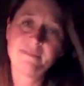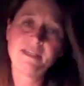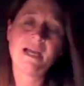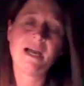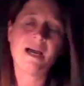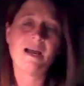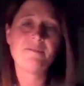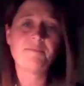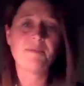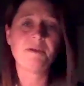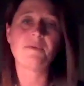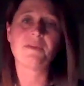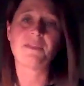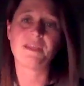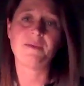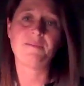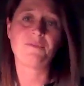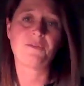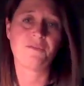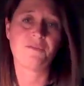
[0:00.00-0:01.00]
I've been with
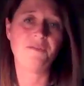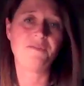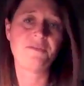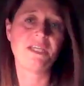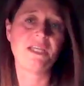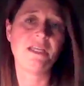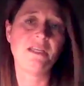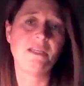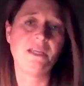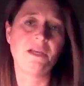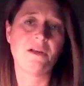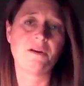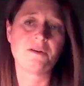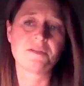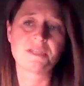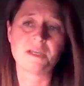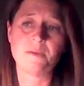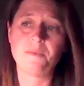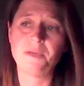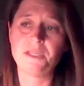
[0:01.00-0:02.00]
them for 15
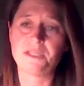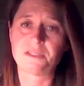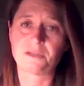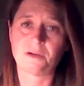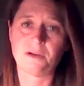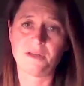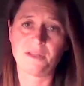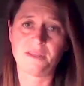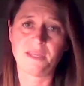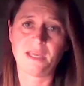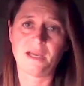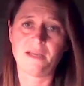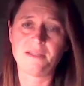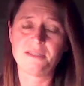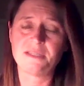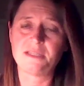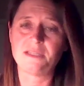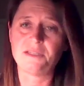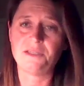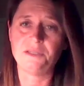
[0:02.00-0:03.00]
years, and we started the
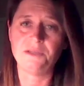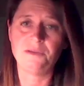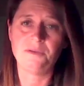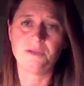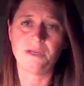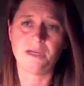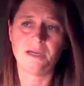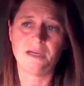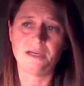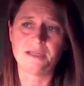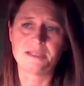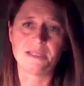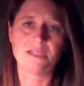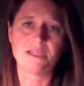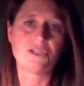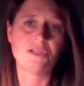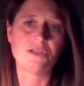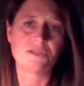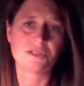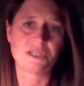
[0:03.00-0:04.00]
Institute
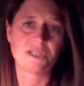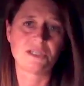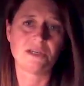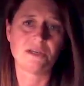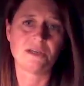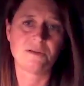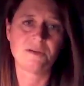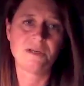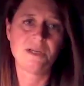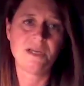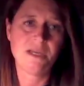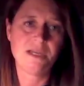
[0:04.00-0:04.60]
6 years ago.